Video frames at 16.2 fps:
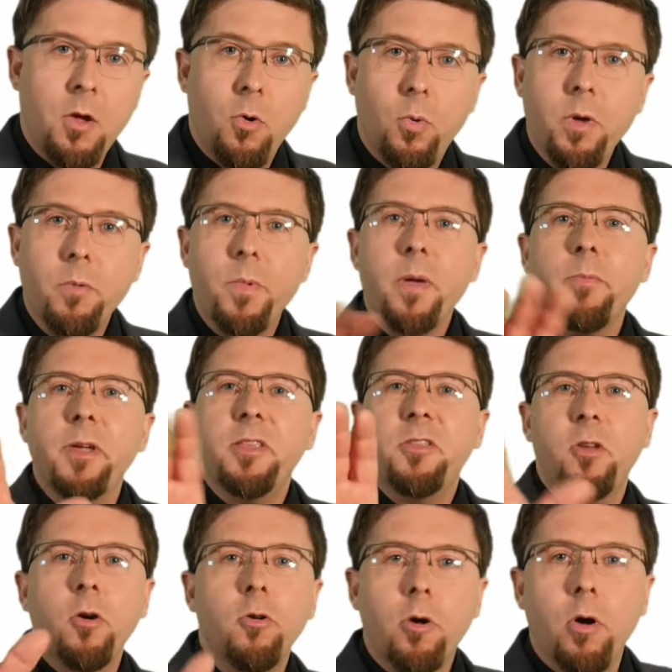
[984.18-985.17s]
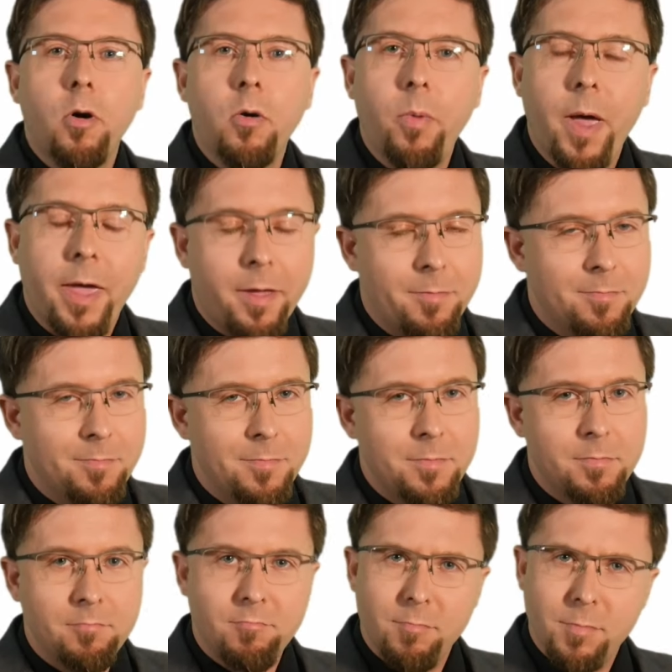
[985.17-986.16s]
Wait, don't go away.
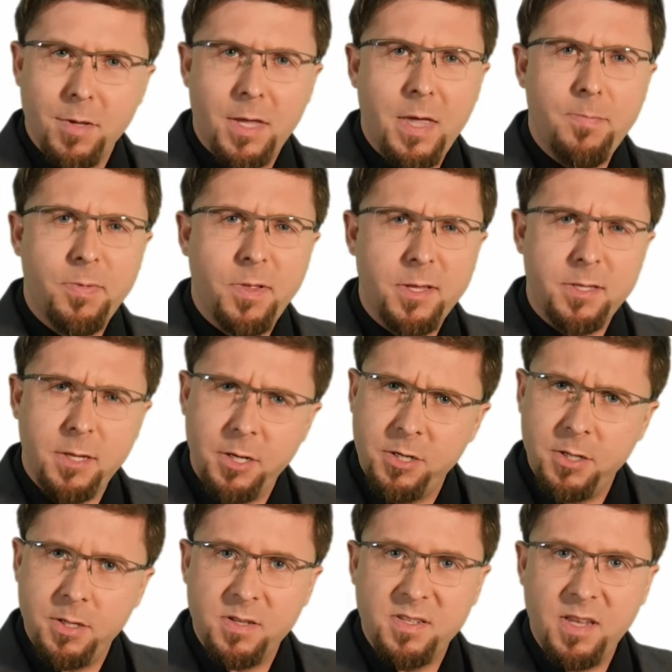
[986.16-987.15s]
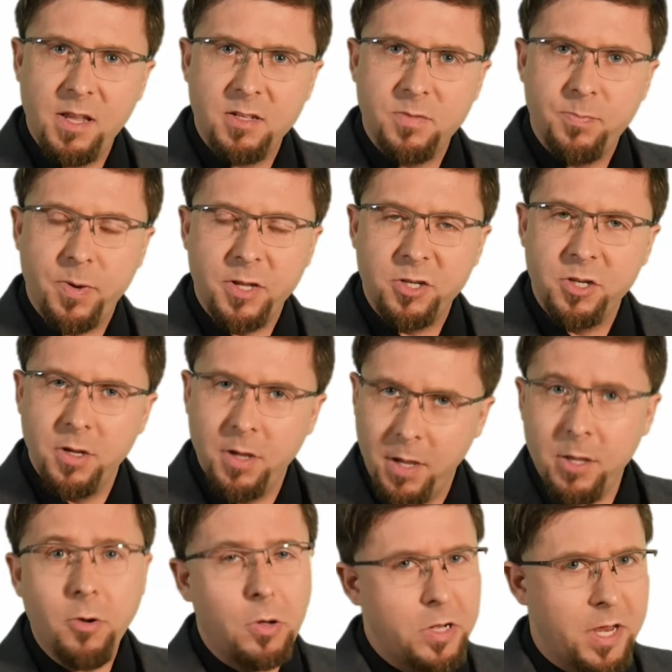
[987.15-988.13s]
Keep listening to the sales pitch
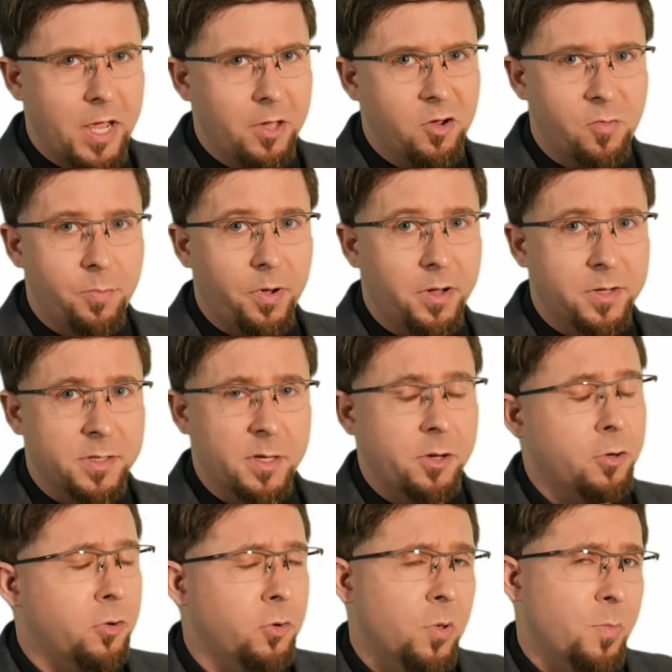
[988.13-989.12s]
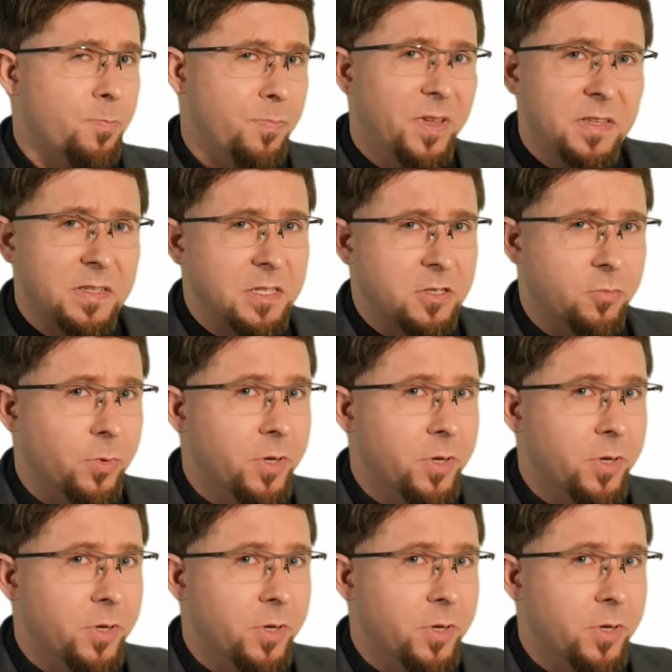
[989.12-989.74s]
and you can tell your boss that you're doing business